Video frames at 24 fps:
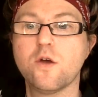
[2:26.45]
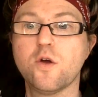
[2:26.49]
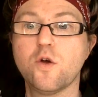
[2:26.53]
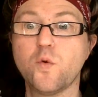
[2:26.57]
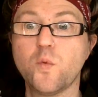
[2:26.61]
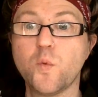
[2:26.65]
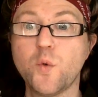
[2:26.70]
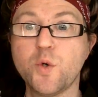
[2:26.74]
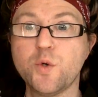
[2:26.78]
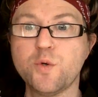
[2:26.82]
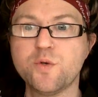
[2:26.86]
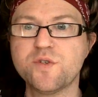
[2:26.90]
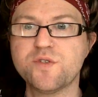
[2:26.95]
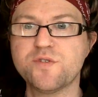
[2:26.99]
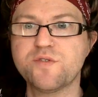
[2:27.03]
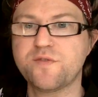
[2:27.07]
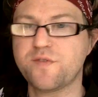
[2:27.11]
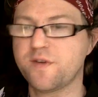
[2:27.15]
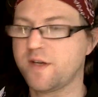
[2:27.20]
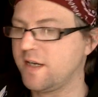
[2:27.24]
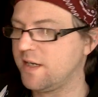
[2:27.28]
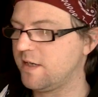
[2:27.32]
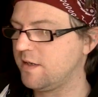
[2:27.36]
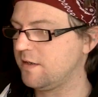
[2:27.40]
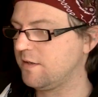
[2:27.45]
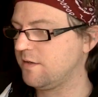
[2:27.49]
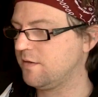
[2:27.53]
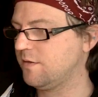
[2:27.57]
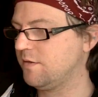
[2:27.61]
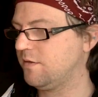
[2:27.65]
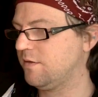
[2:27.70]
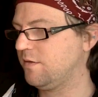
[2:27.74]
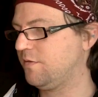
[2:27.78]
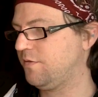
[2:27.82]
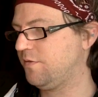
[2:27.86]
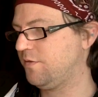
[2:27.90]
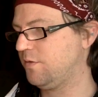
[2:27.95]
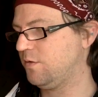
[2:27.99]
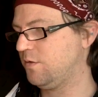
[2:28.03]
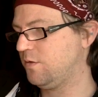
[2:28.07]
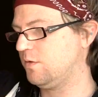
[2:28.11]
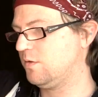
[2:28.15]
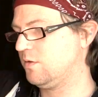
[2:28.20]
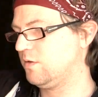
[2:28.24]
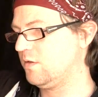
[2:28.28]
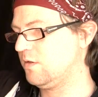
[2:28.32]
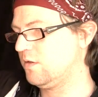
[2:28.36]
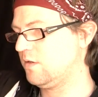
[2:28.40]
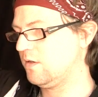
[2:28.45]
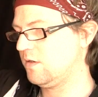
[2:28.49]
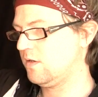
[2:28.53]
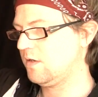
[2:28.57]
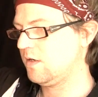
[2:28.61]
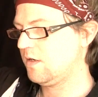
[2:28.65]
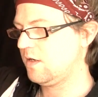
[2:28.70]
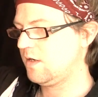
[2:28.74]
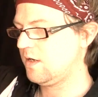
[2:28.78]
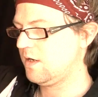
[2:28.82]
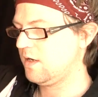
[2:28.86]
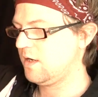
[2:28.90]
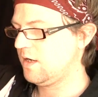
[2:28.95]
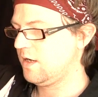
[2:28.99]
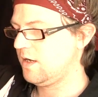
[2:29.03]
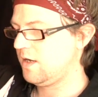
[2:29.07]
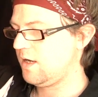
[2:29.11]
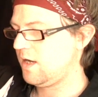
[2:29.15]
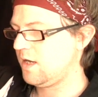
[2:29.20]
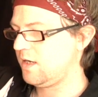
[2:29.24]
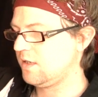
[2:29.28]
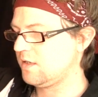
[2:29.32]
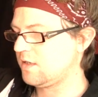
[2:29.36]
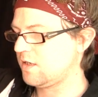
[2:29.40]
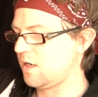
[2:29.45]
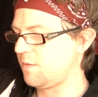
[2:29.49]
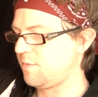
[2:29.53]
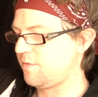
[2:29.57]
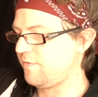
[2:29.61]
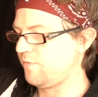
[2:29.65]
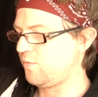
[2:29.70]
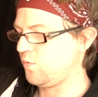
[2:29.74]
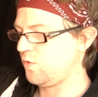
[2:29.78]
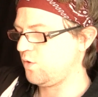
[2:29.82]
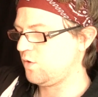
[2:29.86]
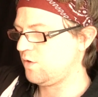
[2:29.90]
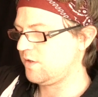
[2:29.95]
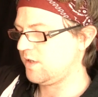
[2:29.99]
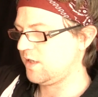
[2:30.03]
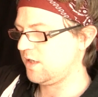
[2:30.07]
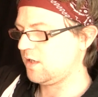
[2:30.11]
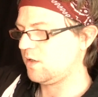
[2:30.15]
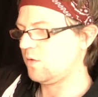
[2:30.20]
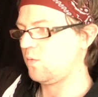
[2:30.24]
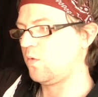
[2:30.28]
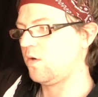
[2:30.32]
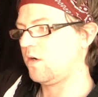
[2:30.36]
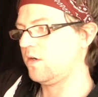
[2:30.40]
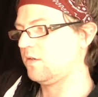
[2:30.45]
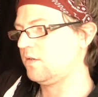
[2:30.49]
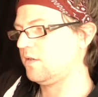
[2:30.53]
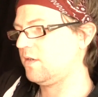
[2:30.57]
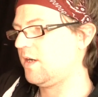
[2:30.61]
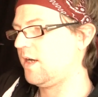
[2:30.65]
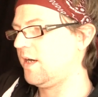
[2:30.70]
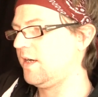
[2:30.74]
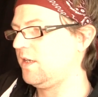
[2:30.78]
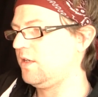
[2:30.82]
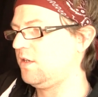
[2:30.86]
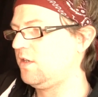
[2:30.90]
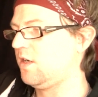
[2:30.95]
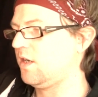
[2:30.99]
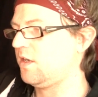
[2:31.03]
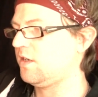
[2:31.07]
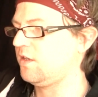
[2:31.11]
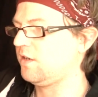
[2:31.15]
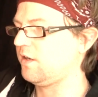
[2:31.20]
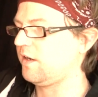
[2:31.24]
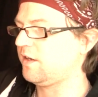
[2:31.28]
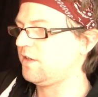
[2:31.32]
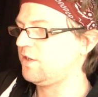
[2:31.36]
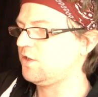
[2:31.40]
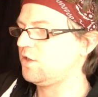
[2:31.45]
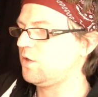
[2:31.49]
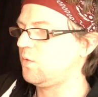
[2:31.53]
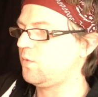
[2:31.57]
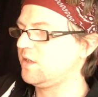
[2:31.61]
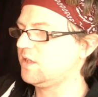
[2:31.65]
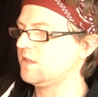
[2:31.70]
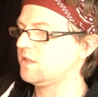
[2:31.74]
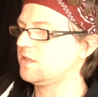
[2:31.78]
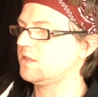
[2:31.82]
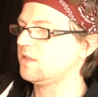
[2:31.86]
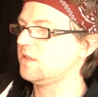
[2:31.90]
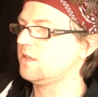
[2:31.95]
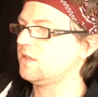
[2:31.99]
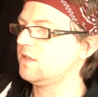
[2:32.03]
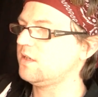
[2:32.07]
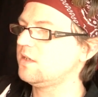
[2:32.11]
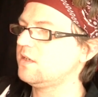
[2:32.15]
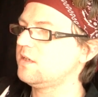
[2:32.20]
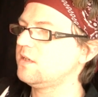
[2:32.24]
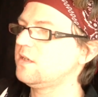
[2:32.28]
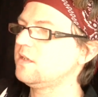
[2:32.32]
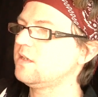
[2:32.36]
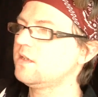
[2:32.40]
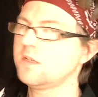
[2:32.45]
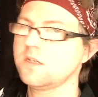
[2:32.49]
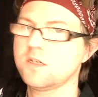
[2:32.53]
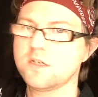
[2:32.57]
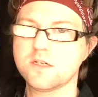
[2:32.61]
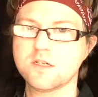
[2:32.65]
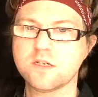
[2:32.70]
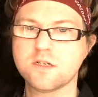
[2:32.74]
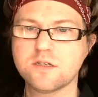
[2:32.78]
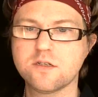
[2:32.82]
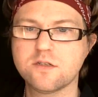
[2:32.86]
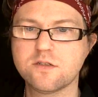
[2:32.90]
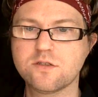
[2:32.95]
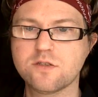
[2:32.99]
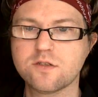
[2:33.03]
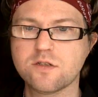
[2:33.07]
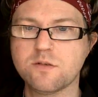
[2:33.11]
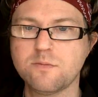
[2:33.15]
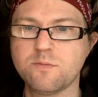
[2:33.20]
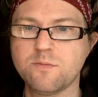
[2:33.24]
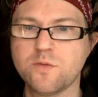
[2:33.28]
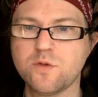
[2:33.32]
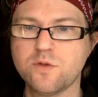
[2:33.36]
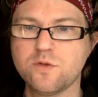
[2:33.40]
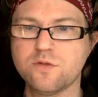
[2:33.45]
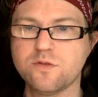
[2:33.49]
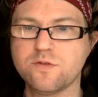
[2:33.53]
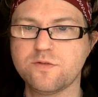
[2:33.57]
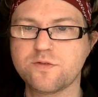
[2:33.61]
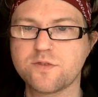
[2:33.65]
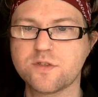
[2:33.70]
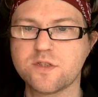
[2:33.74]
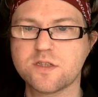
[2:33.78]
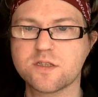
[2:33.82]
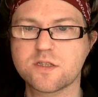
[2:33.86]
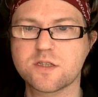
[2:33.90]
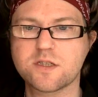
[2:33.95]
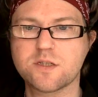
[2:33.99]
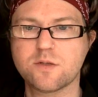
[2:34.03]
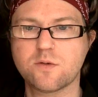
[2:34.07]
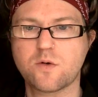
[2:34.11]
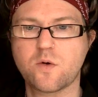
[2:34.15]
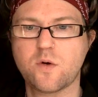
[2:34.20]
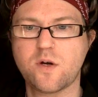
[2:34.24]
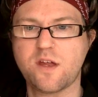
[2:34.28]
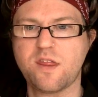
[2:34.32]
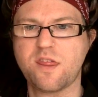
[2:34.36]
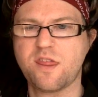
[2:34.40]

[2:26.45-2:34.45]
wound filler for any type of wound that you want, and you don't want it to move because it's still quite